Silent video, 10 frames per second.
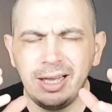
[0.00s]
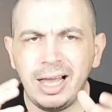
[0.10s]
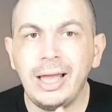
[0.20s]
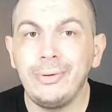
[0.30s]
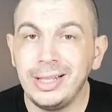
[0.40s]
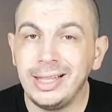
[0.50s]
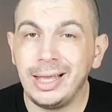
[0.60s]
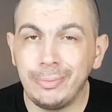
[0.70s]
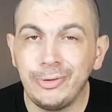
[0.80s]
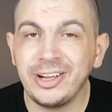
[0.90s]
I really
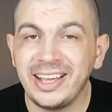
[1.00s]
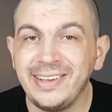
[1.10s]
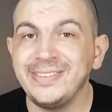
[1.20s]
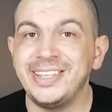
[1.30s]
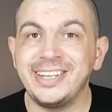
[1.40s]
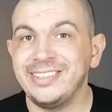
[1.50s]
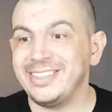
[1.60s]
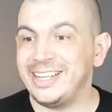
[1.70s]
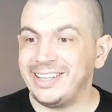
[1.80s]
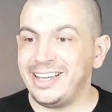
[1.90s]
like BoardGameGeek Secret
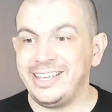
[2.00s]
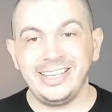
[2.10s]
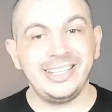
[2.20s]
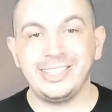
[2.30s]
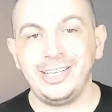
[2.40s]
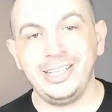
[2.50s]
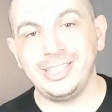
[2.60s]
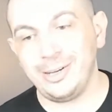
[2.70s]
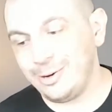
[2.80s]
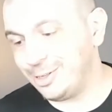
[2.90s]
Santa. It, it's it's
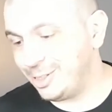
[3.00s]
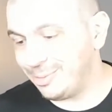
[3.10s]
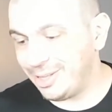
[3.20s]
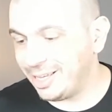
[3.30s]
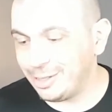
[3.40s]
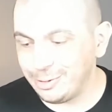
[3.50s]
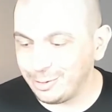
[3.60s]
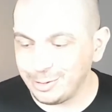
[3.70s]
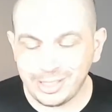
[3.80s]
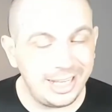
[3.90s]
awesome thing to,
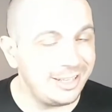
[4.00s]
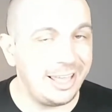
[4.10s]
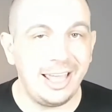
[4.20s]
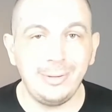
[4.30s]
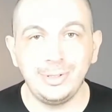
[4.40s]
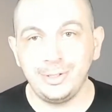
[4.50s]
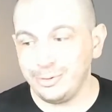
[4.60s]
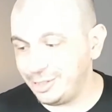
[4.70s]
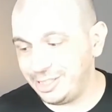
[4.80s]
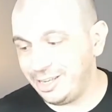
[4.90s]
to send games, to
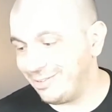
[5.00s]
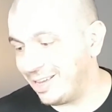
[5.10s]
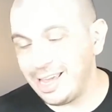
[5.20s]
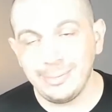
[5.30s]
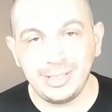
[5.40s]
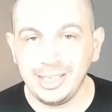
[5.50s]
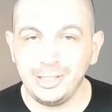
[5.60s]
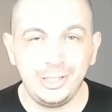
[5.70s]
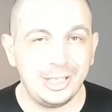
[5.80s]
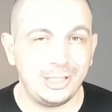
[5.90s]
receive games. It's
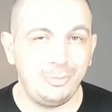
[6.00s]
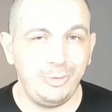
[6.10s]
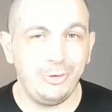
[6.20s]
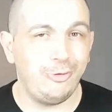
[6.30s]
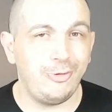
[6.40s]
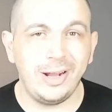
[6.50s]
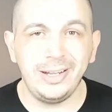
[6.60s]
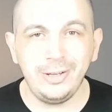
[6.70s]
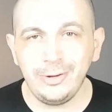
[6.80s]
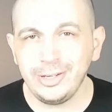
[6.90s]
just pure
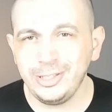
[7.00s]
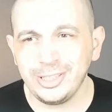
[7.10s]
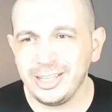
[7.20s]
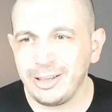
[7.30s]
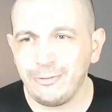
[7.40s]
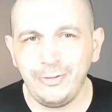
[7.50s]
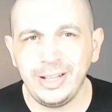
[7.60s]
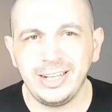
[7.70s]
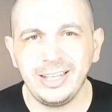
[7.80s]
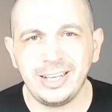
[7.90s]
fun. You're just like
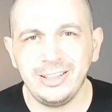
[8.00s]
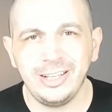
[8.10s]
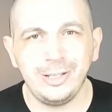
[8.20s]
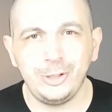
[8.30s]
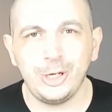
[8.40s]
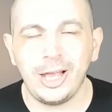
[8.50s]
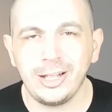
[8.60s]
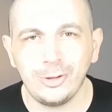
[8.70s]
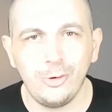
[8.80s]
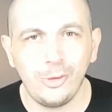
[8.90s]
feeling like a little
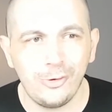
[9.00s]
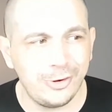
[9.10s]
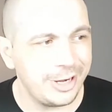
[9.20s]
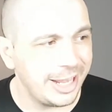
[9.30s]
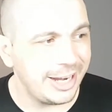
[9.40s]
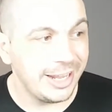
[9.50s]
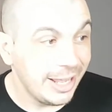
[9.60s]
child all over again.